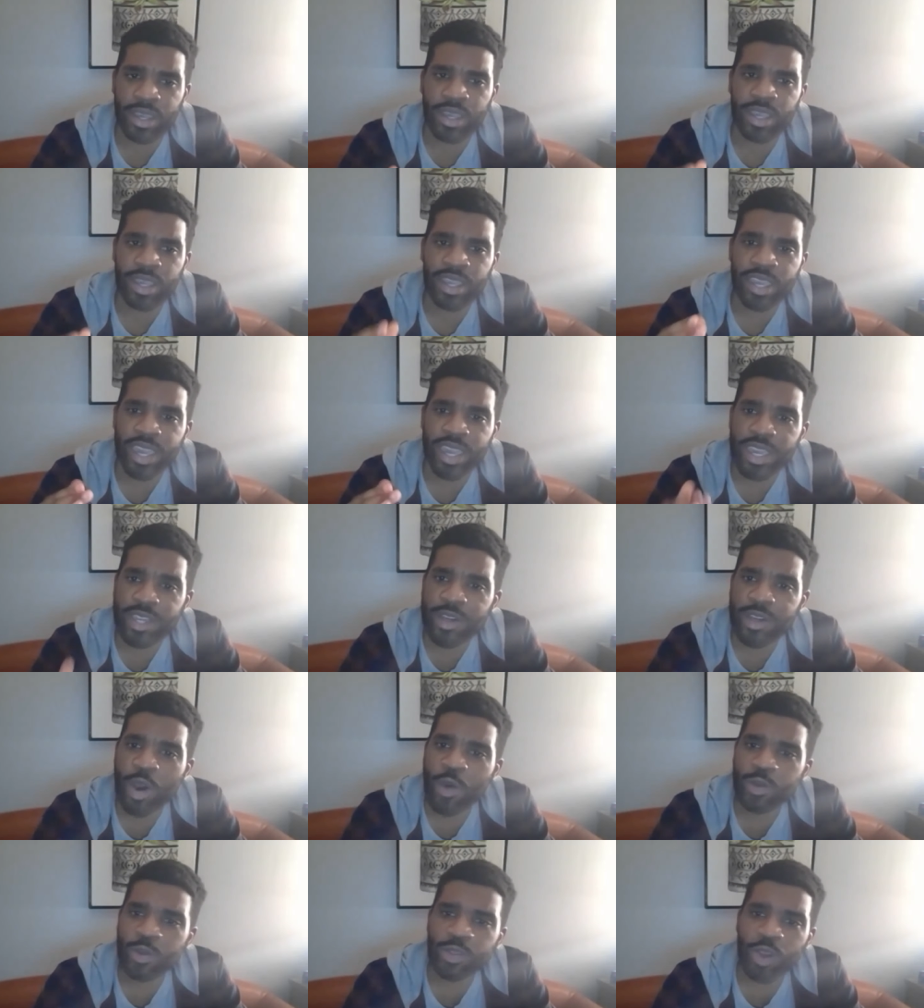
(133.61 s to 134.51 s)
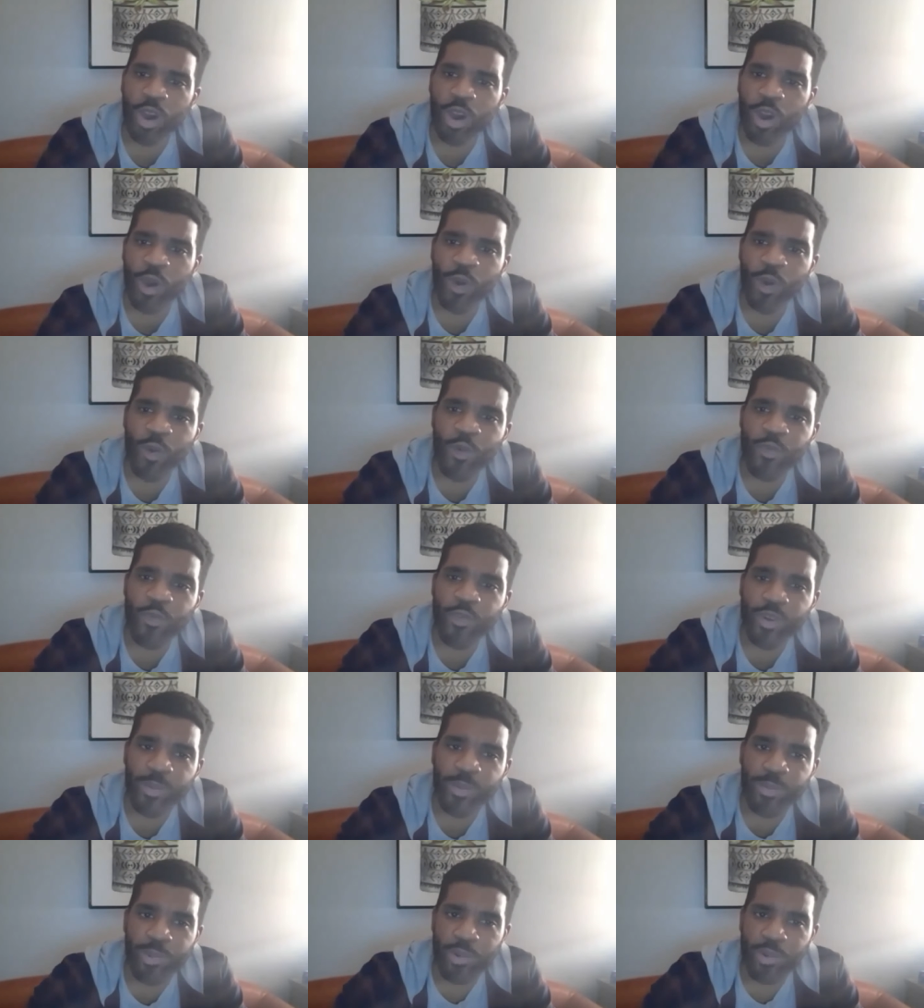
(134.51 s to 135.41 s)
He goes
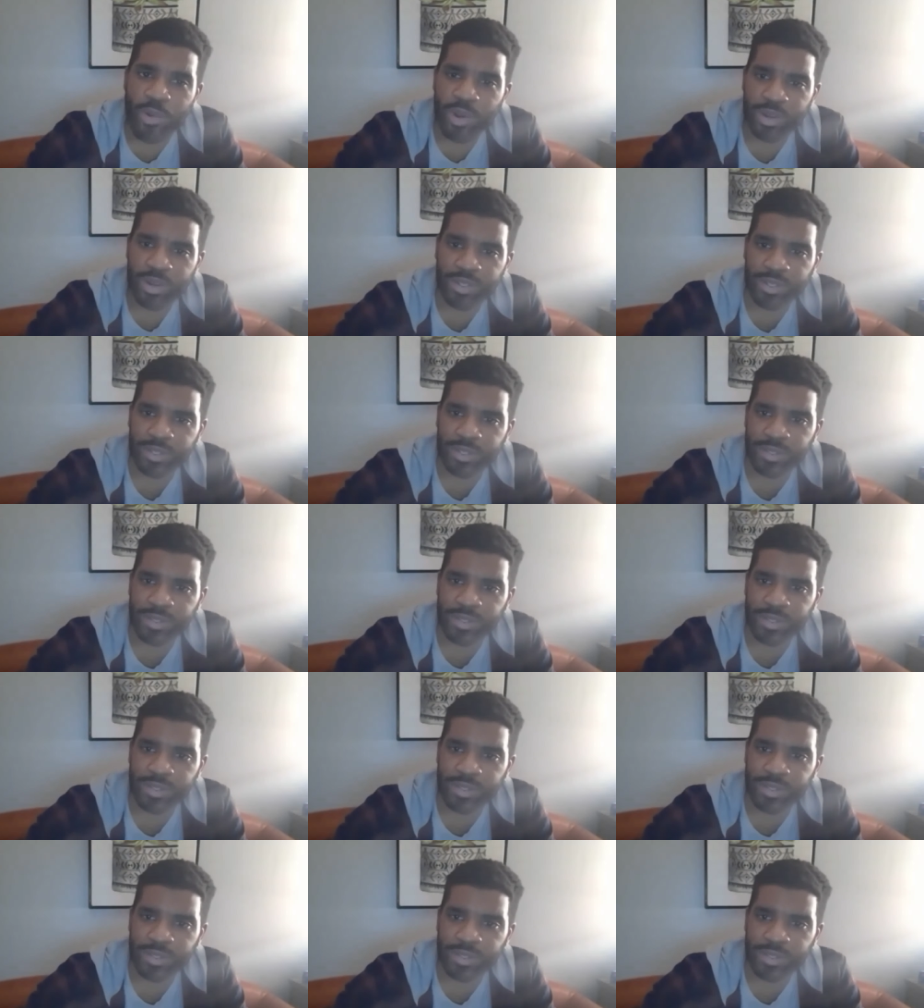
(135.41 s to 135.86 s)
overboard